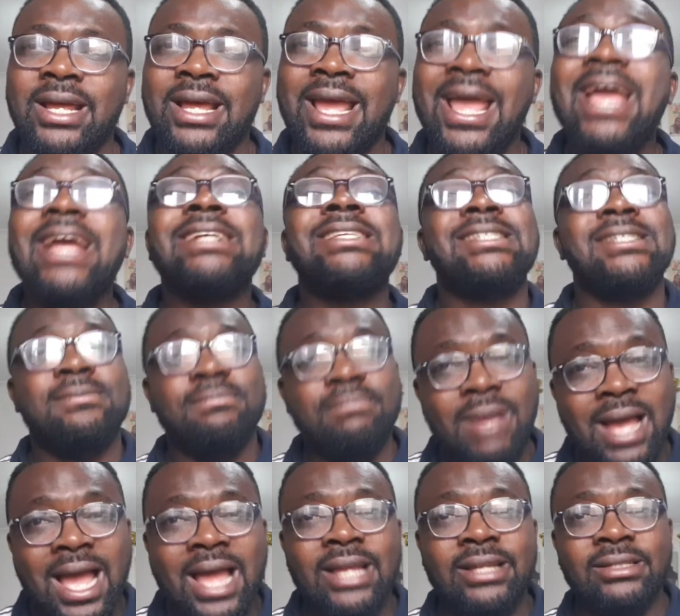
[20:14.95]

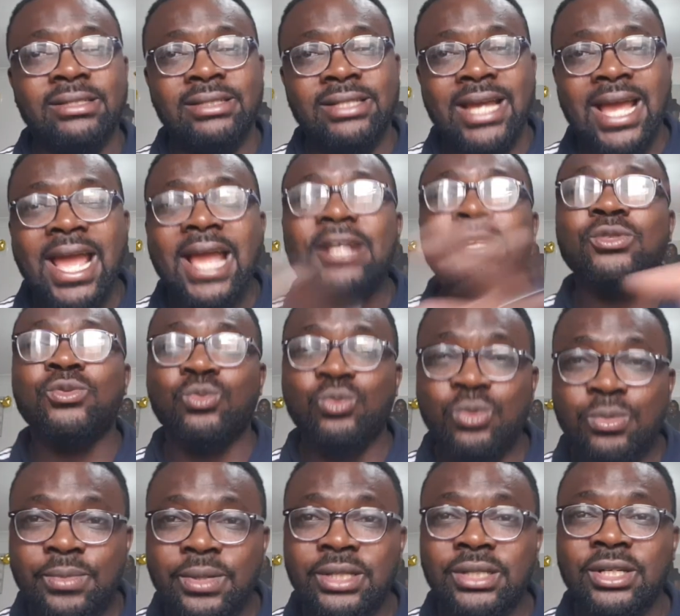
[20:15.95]
ex-man,
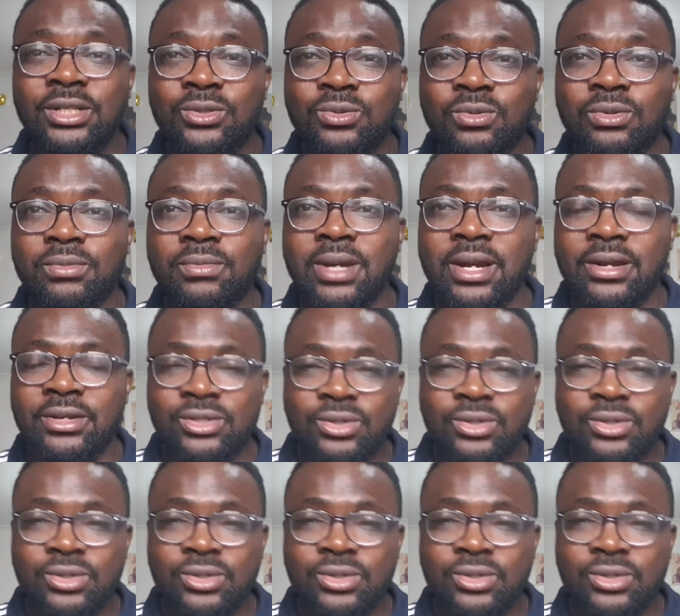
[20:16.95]
ex-woman that you want to marry.